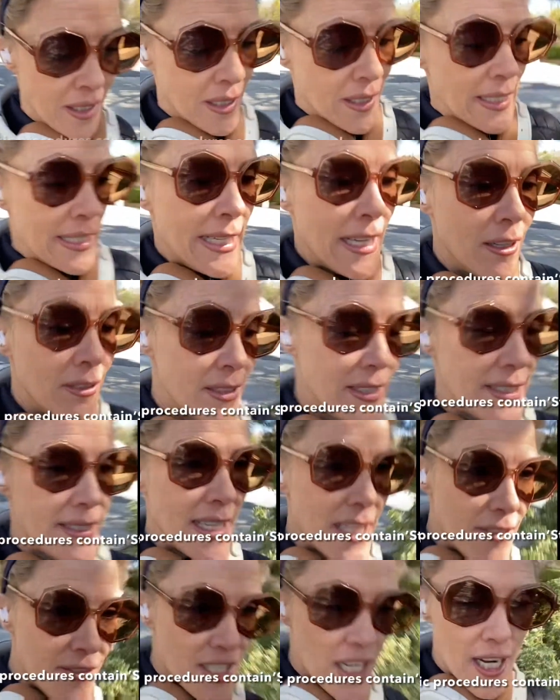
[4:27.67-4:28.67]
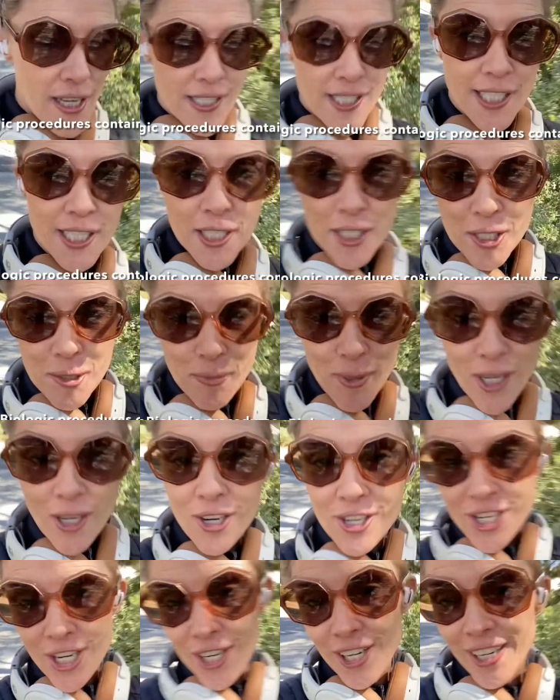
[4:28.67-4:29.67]
Now think of toxic
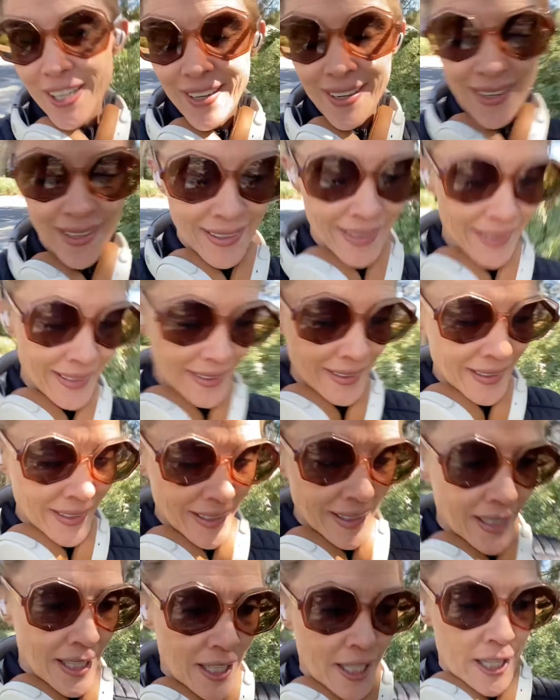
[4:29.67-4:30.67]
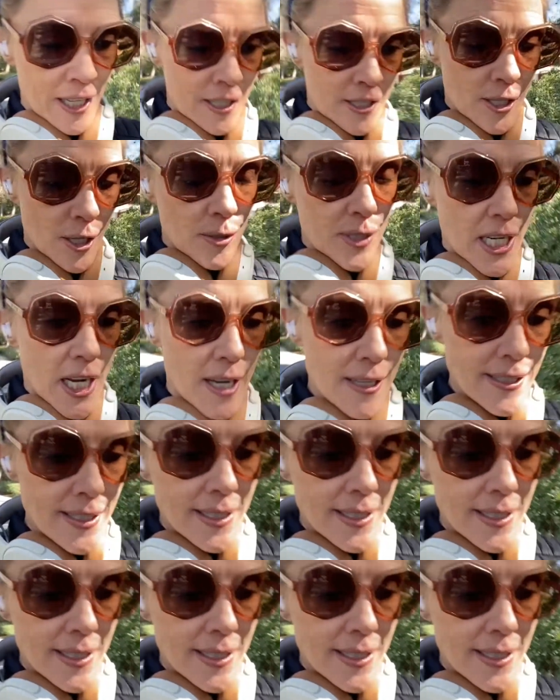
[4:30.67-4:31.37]
exposure. So toxic